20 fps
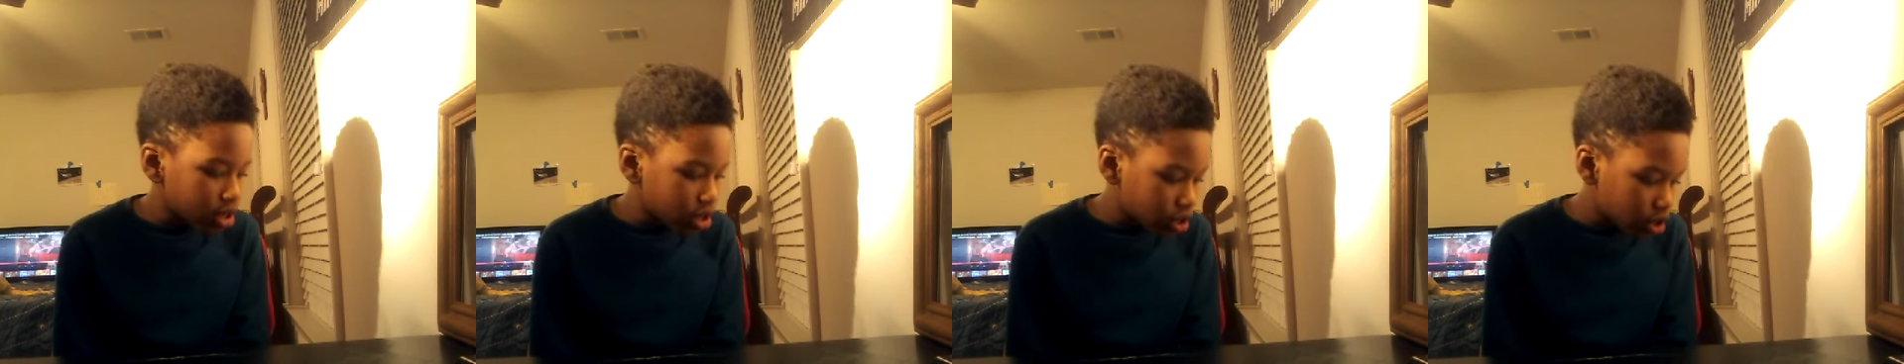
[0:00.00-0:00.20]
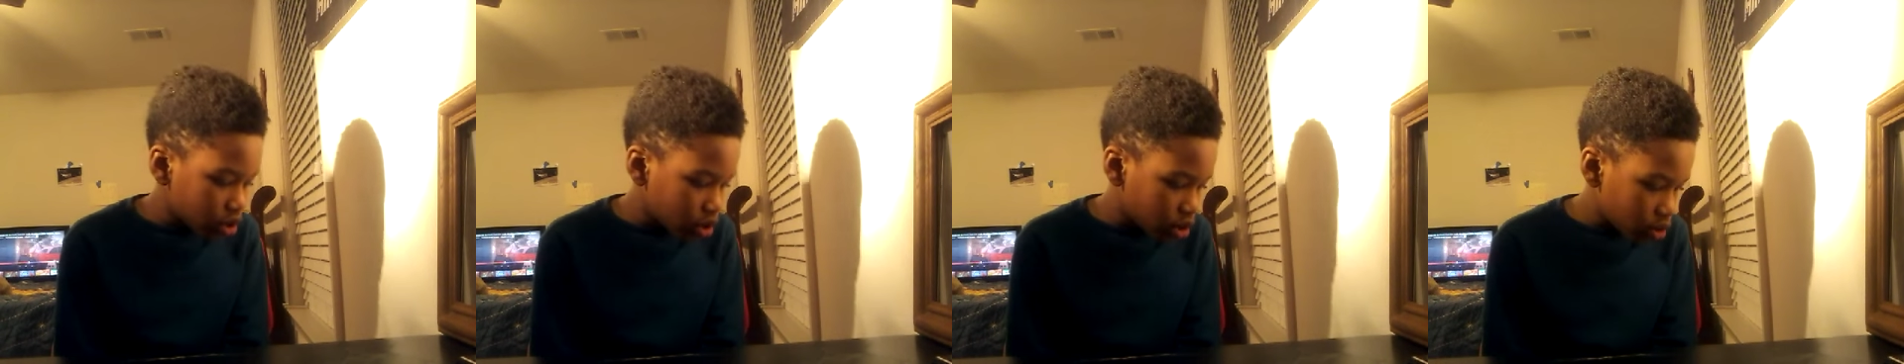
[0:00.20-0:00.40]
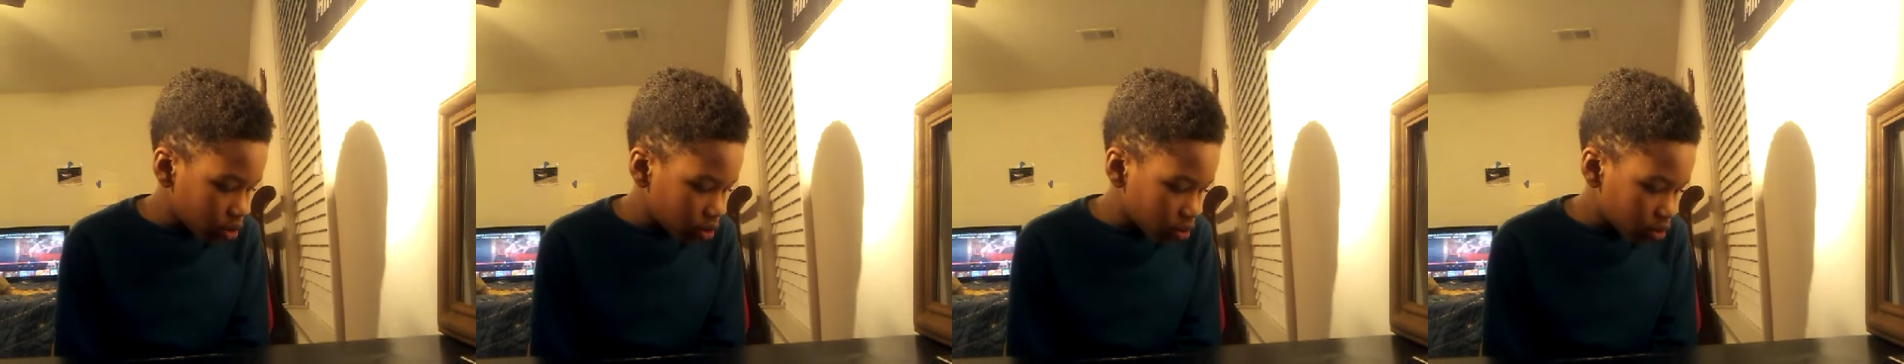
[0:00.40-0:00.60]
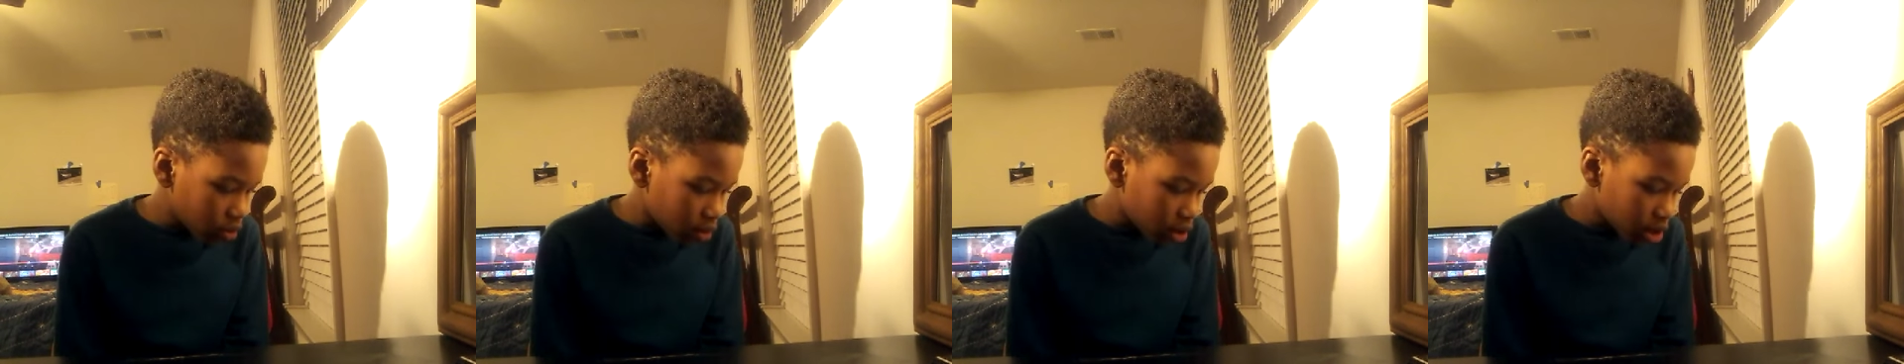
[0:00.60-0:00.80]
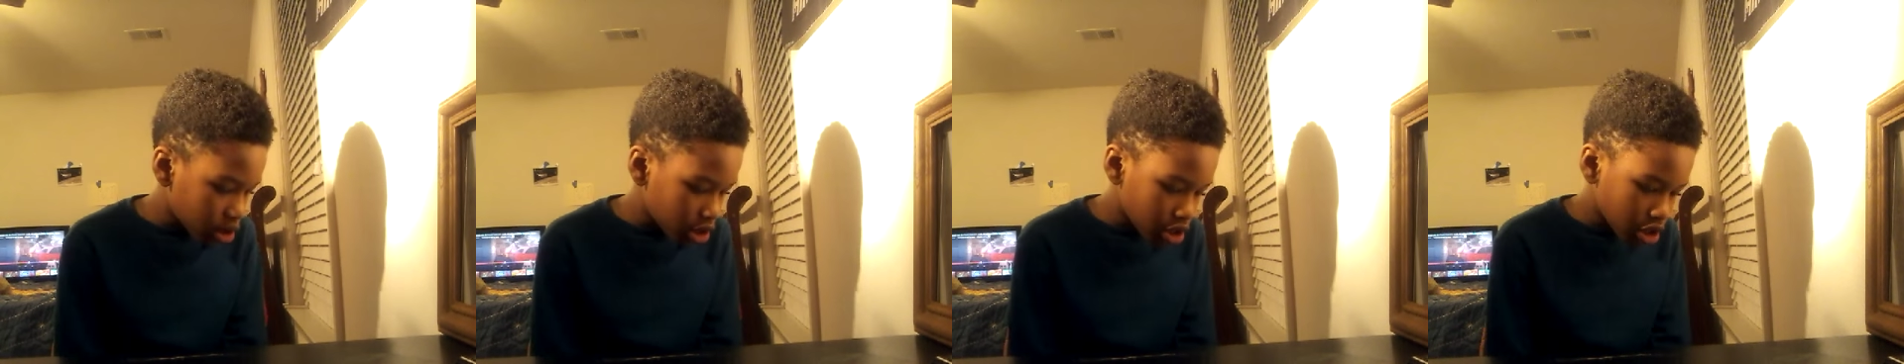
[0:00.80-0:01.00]

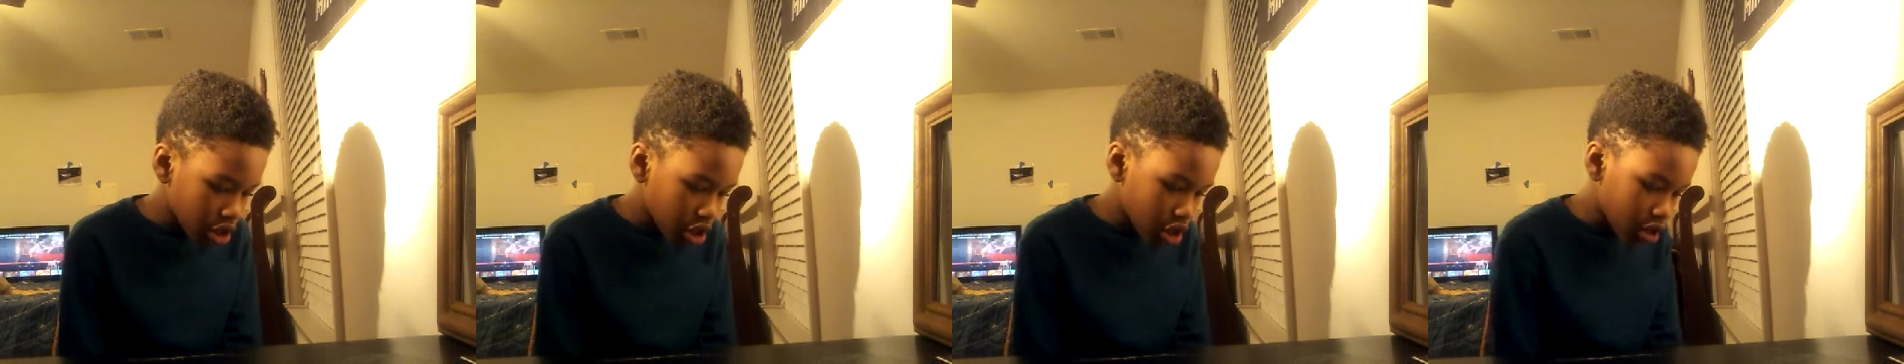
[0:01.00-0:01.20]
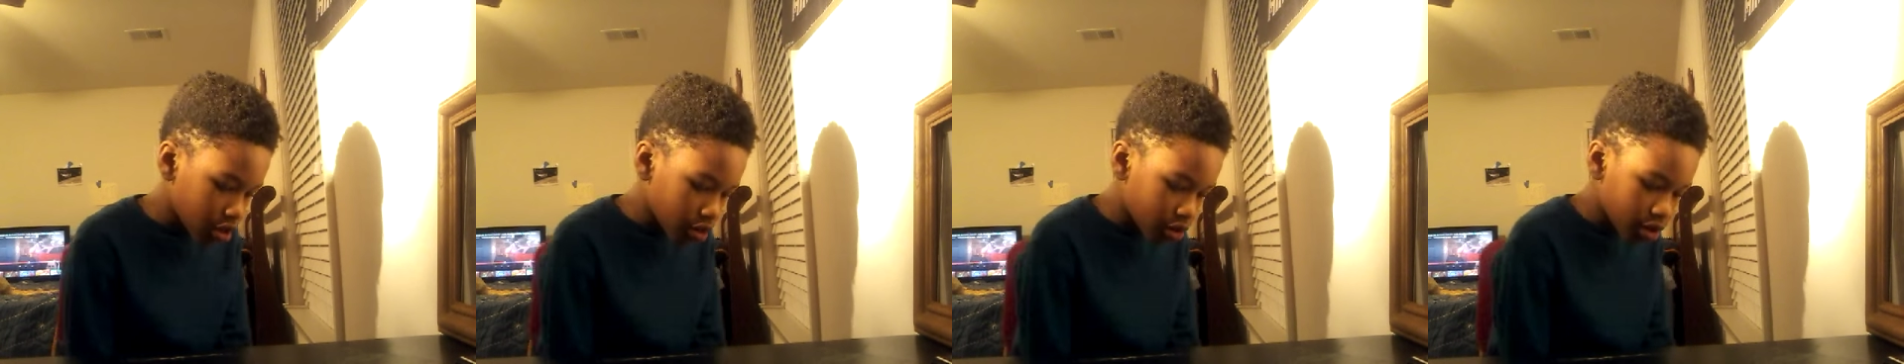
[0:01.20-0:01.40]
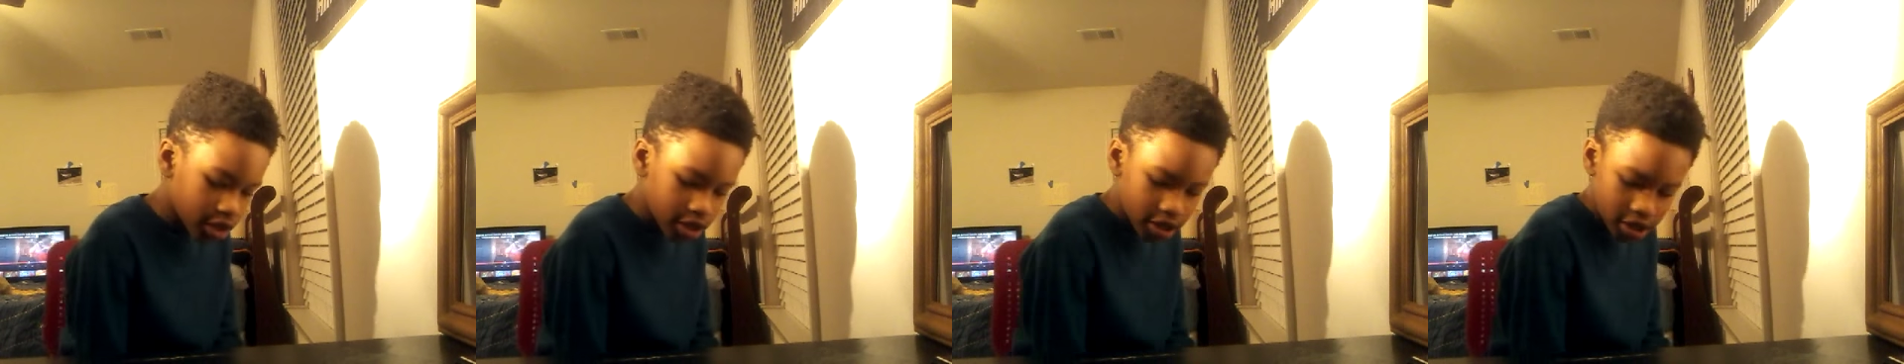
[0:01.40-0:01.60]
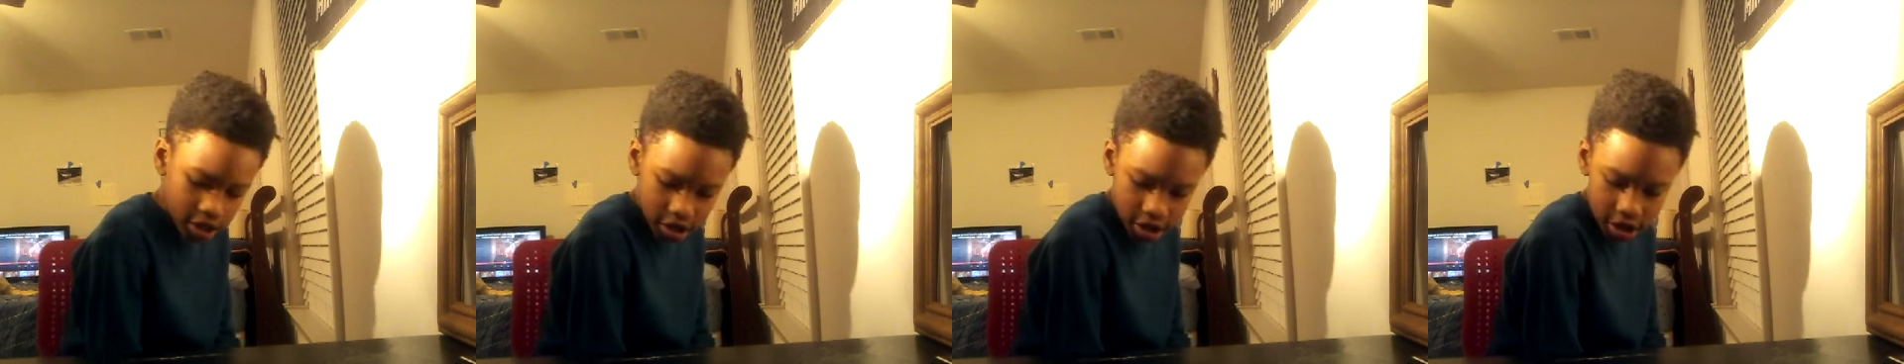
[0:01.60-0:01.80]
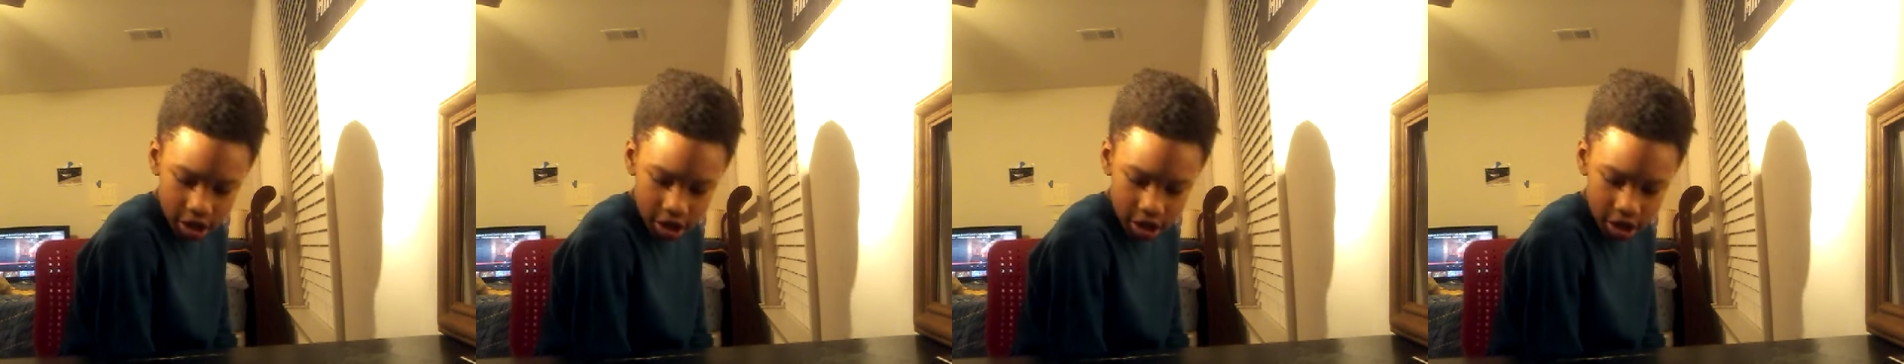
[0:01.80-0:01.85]
enjoy uh, it.